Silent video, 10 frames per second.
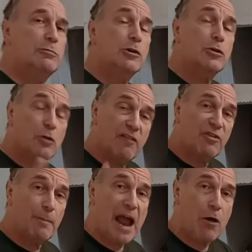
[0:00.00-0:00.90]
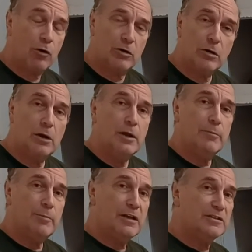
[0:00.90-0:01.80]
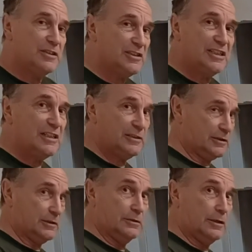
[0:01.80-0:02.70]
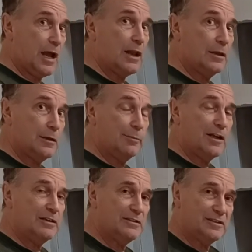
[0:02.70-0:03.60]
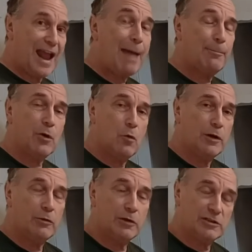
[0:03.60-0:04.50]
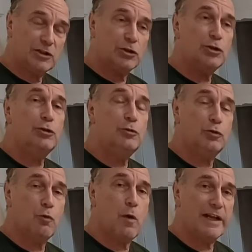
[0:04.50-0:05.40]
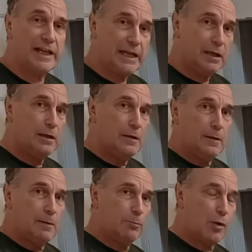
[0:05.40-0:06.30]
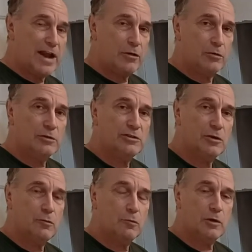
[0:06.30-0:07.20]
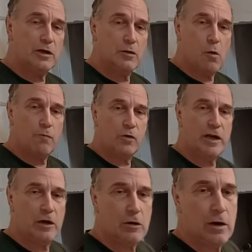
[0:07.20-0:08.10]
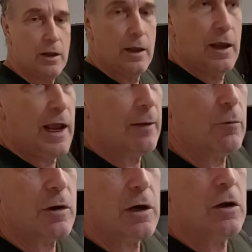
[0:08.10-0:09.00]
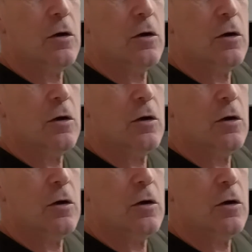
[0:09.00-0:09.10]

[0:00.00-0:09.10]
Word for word: do is we're going to turn off the power because this thing's got a little bit of zap going to it. It's a 220 breaker. So we're going to go over here and we're going to